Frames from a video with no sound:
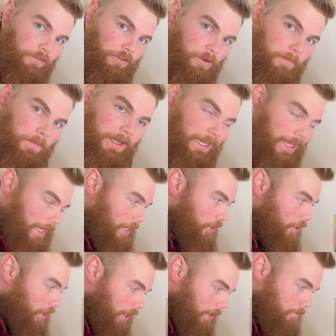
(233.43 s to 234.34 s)
for a minute
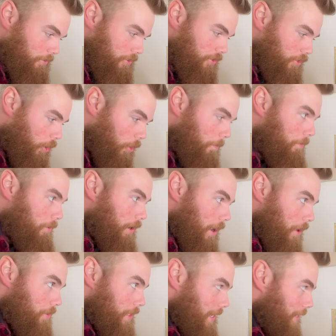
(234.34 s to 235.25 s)
here. I'm so
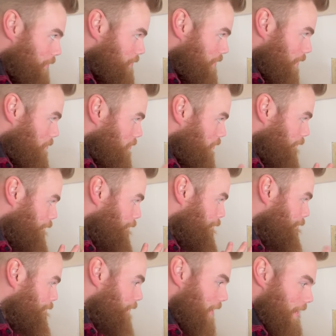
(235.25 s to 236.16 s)
proud that I was able to
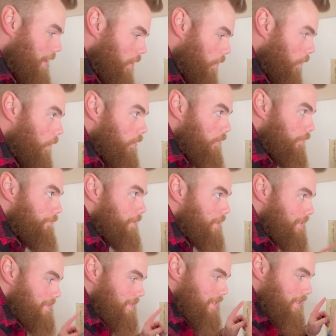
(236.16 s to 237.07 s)
fit all of
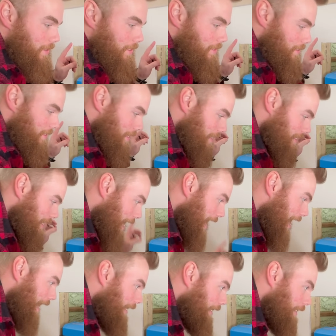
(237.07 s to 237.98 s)
this in this
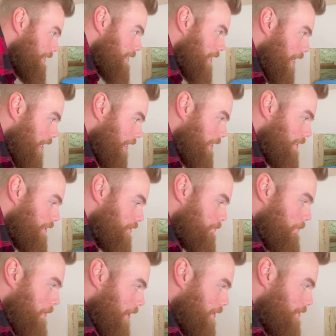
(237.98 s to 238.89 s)
tiny, tiny
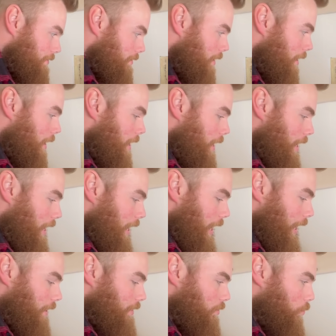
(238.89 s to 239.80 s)
space.
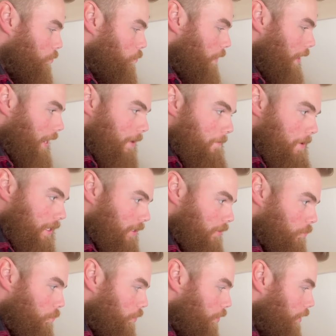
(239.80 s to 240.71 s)
And the way I made
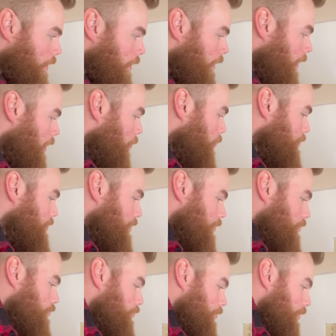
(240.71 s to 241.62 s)
it work was
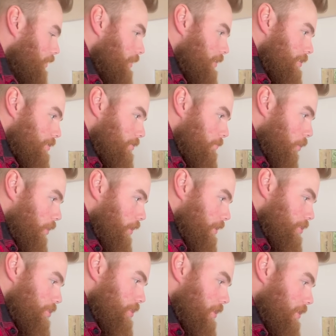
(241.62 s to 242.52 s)
this really smart,
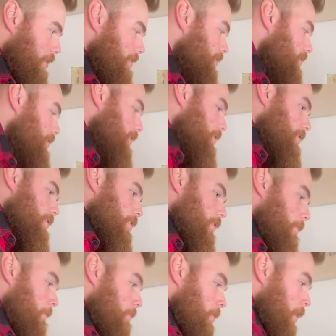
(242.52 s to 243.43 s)
ingenious
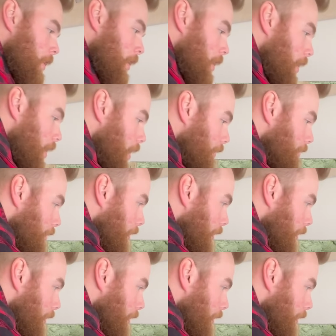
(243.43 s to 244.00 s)
system of